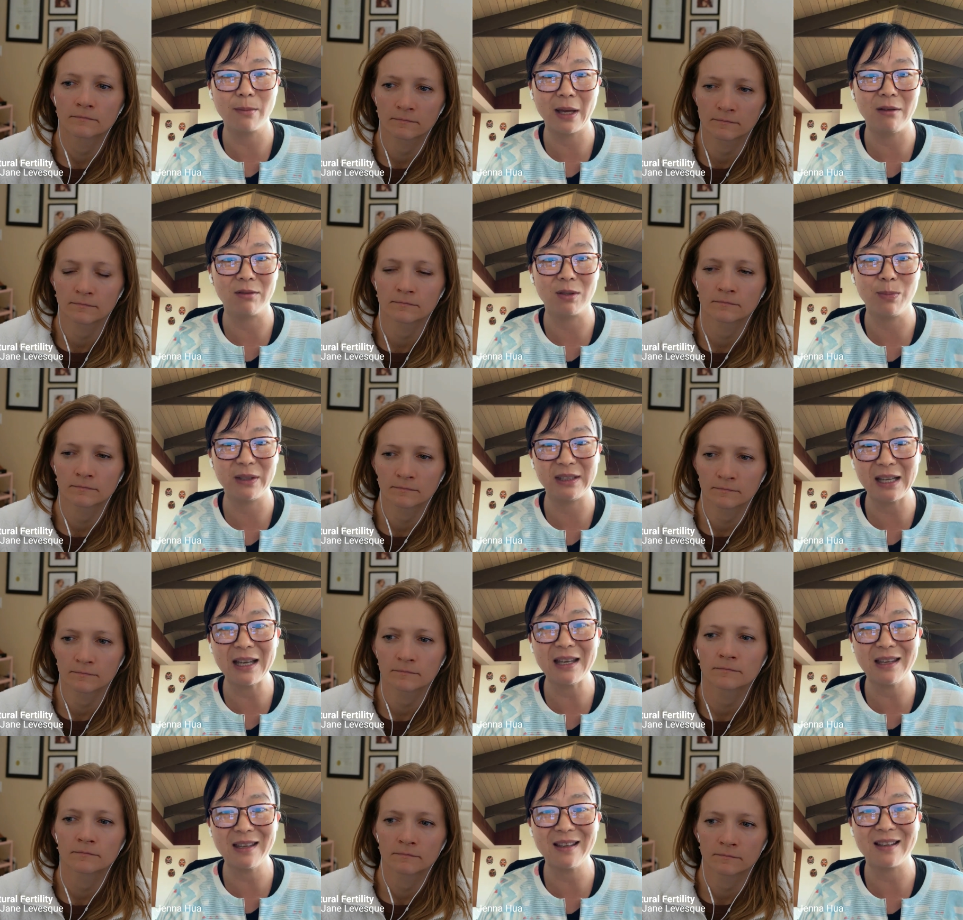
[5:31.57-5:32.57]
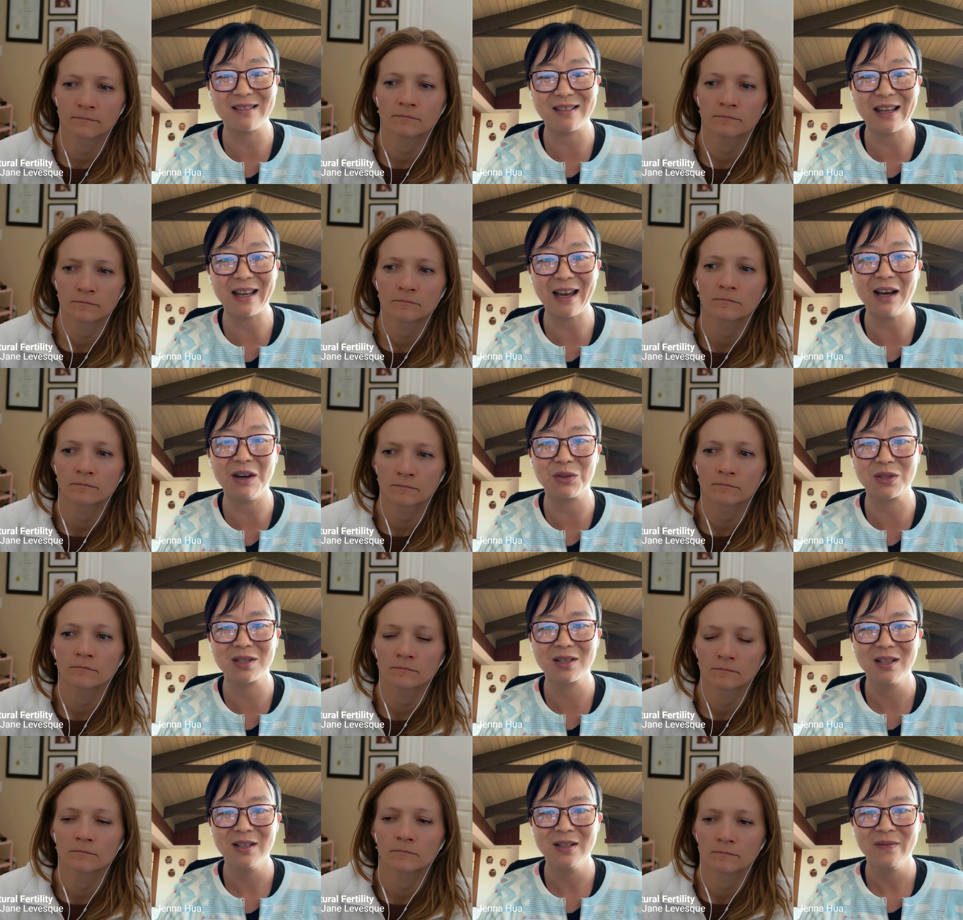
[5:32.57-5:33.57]
Speaker 1: amount, but day in and day
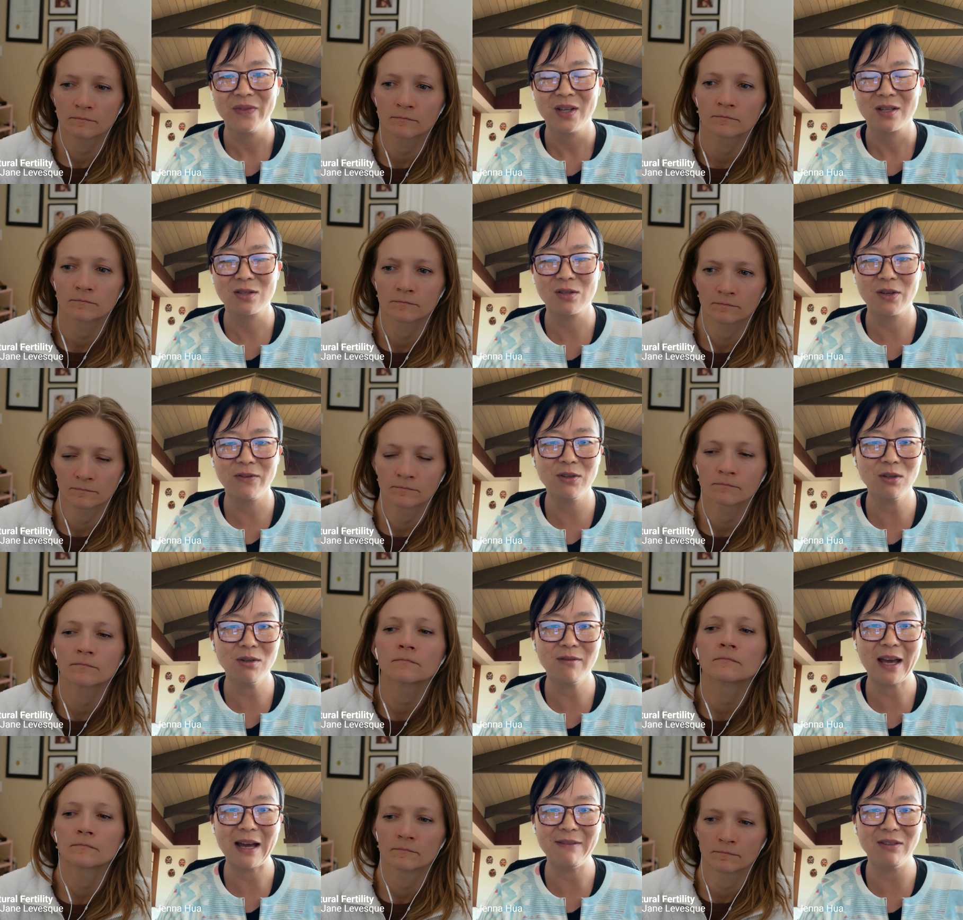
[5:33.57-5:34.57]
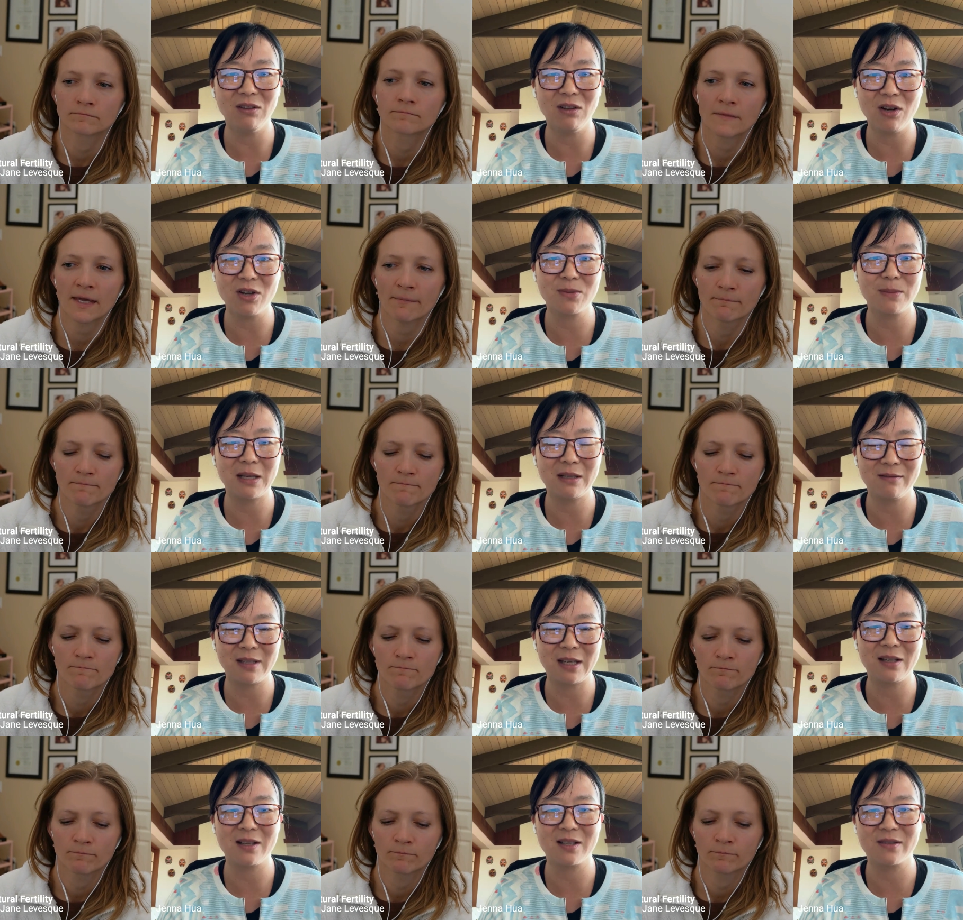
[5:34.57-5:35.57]
out. So if you don't have a large amount of
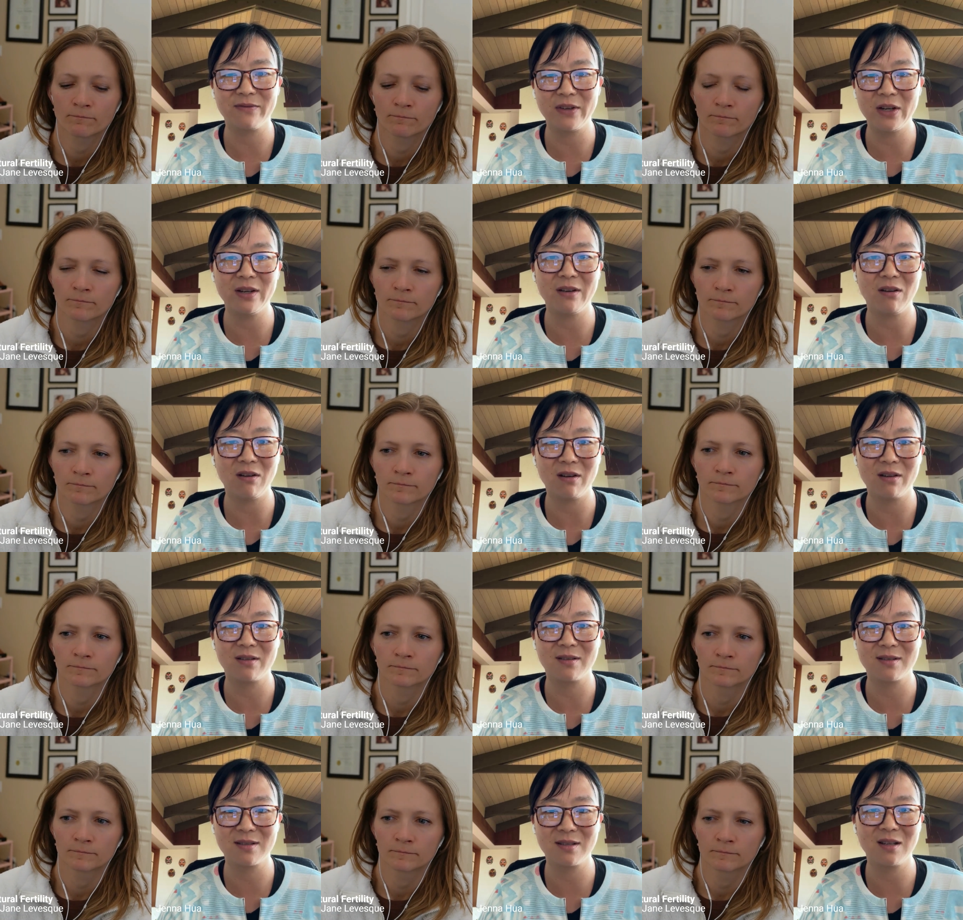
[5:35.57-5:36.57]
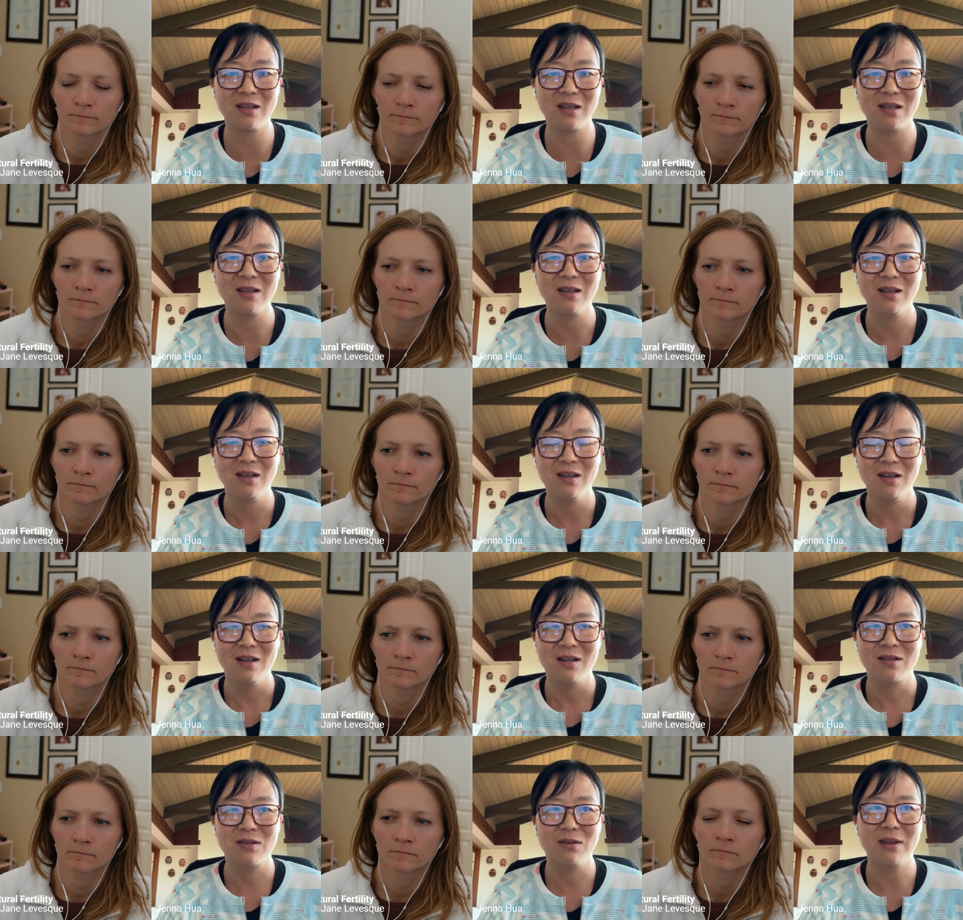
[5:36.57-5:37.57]
data, it's very hard to study.
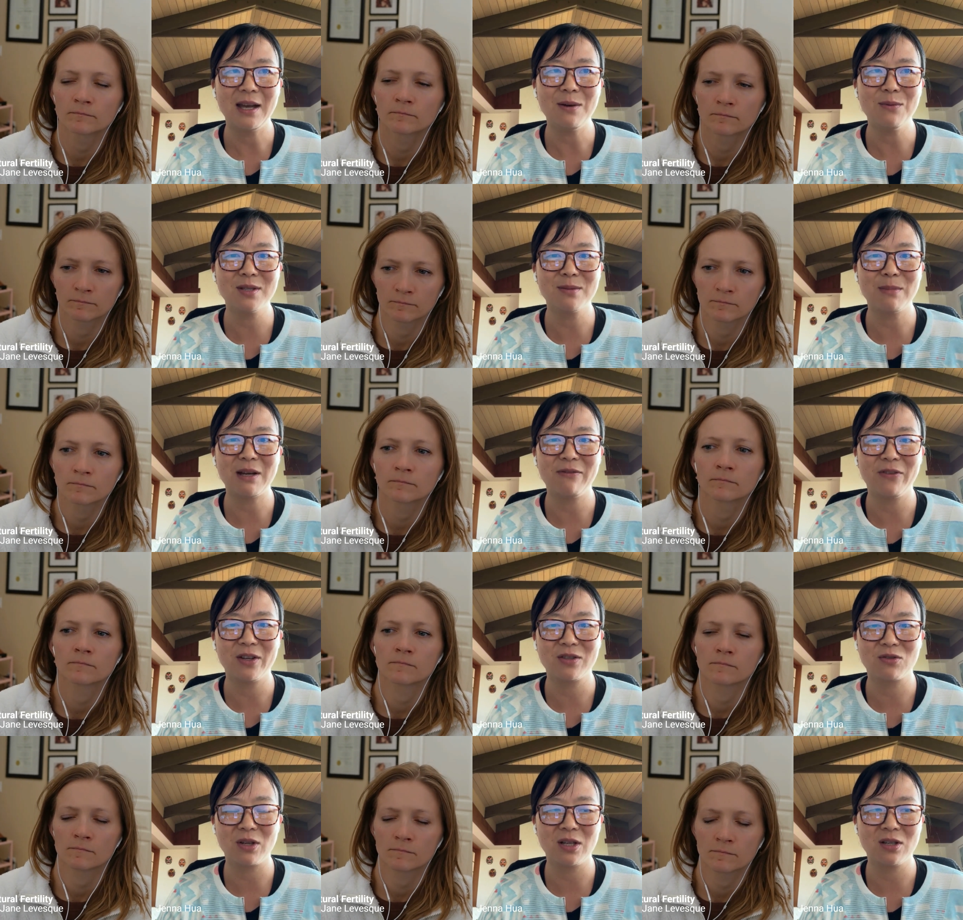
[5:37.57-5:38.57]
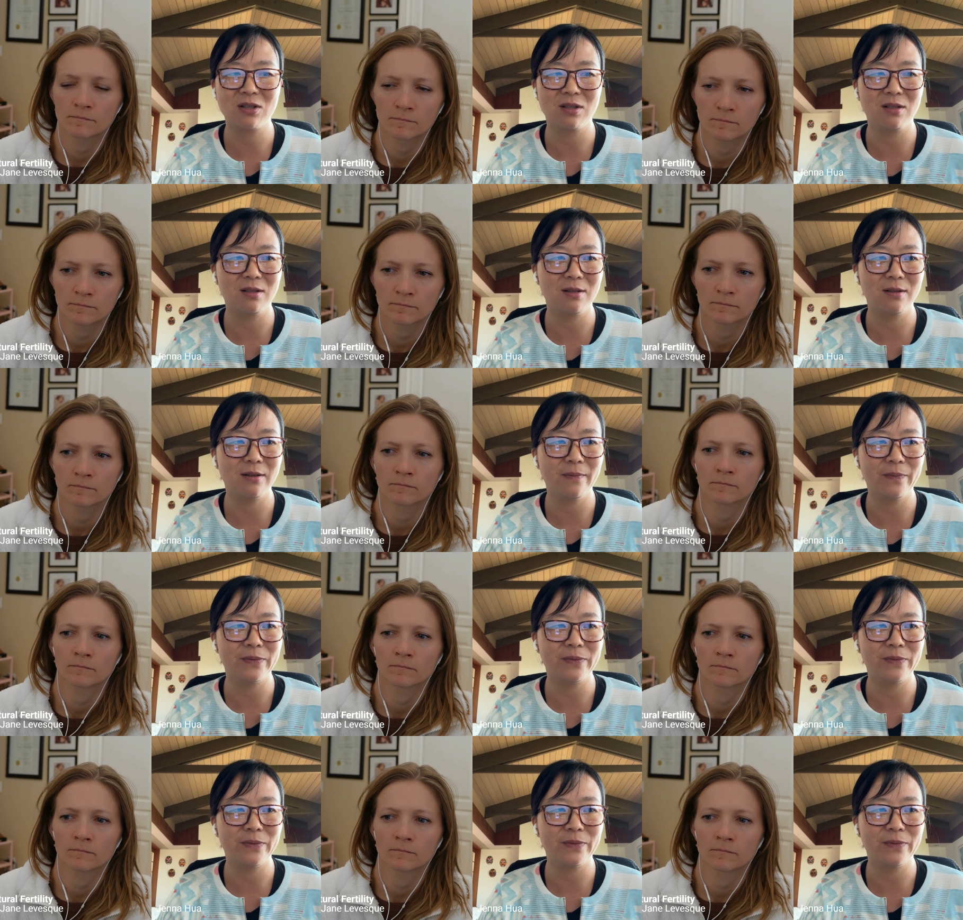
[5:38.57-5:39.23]
So that was my frustration